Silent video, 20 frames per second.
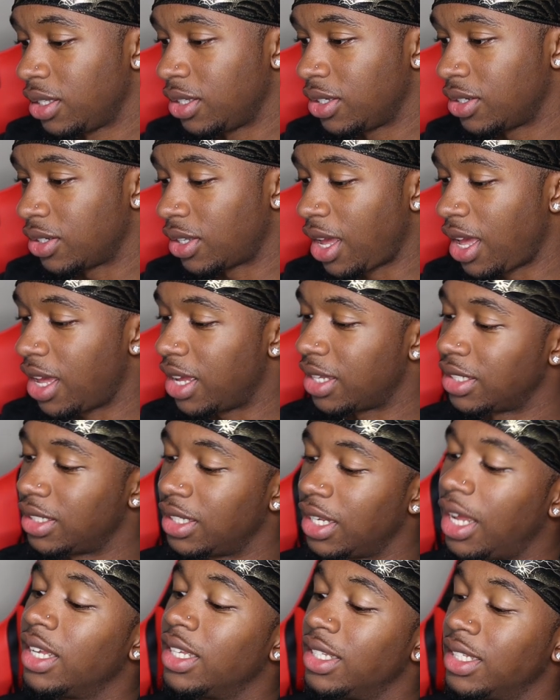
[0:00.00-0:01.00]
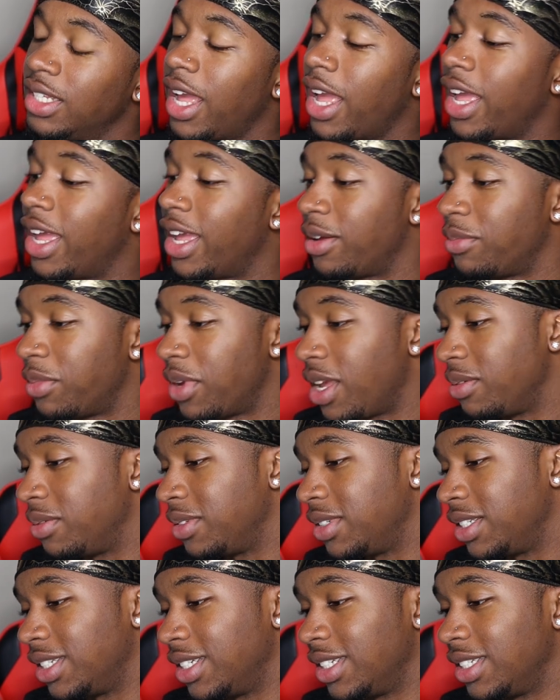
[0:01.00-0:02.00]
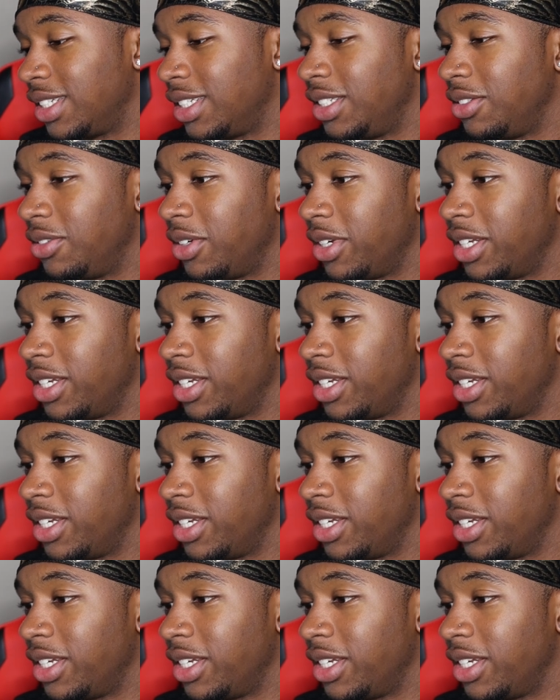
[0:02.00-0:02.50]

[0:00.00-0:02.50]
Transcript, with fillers: Yeah, I get I you ad, baby. I give you